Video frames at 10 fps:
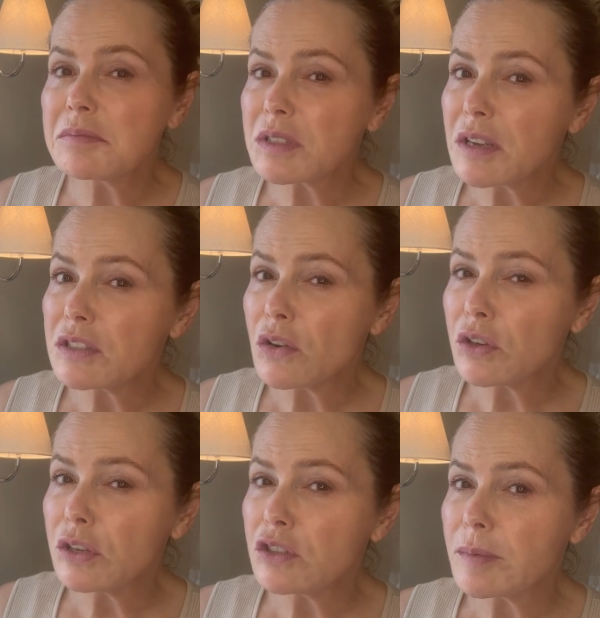So it's not a
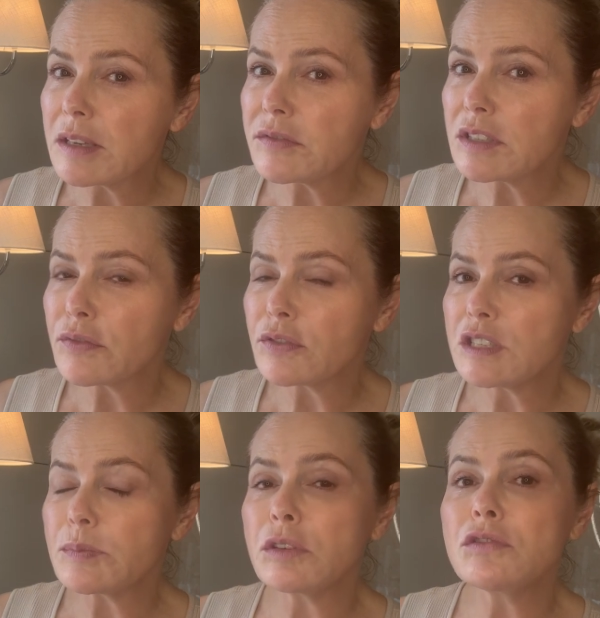huge amount of
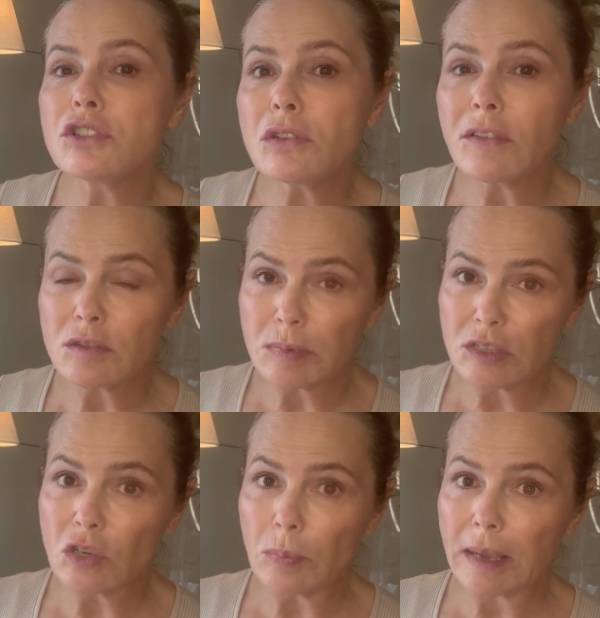difference, but you do have to be
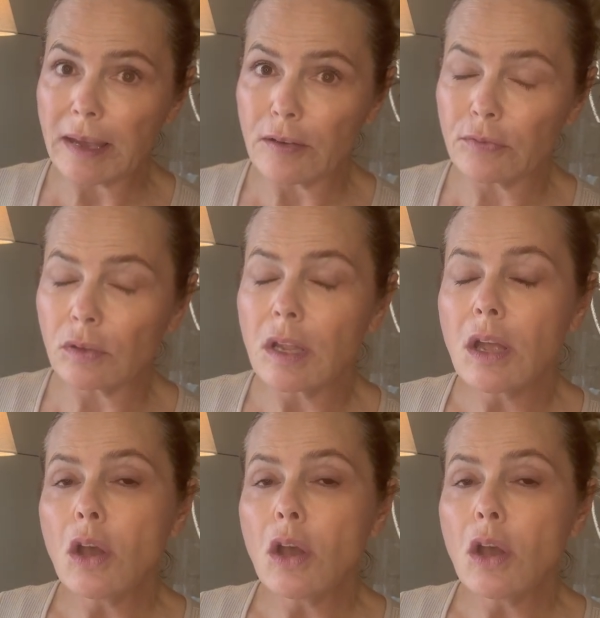super careful.